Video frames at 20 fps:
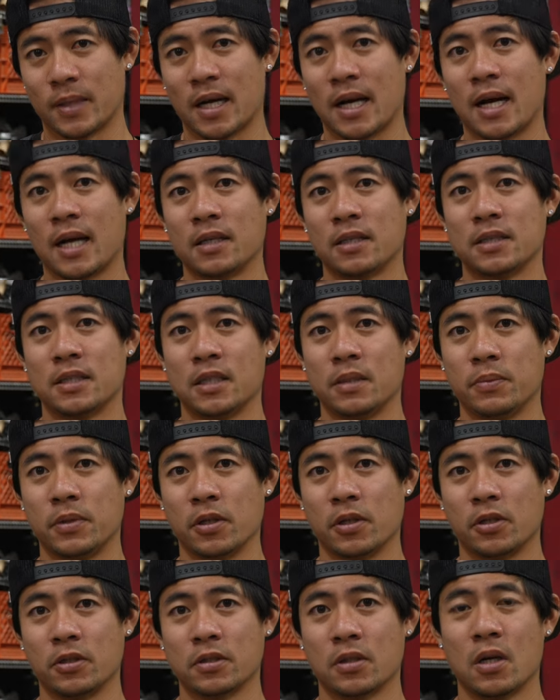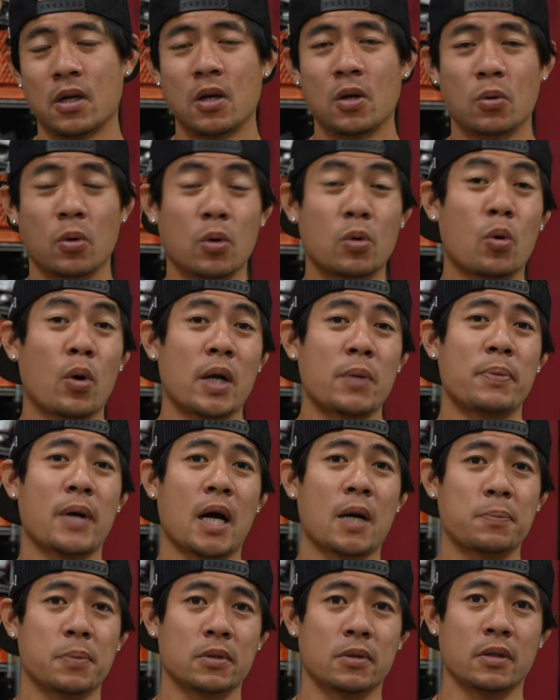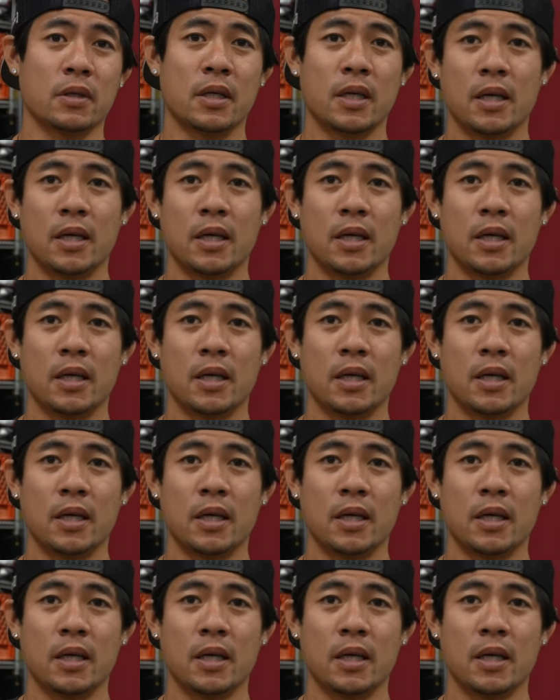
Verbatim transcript: the Honda CBRs were quite popular,